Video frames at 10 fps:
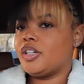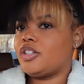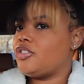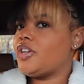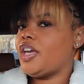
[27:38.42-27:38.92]

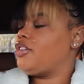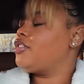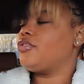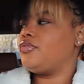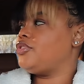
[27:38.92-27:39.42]
You can't, you
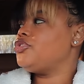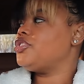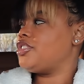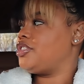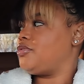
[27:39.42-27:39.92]
don't, you
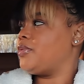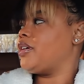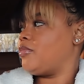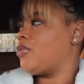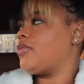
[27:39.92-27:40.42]
just need to
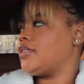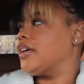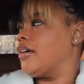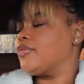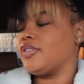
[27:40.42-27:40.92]
wear them all the
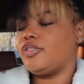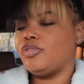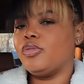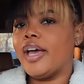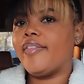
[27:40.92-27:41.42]
time so
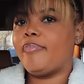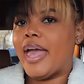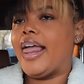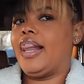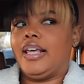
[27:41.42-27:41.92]
you have
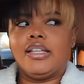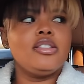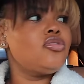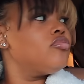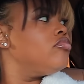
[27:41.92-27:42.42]

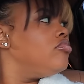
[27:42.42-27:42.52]
balance.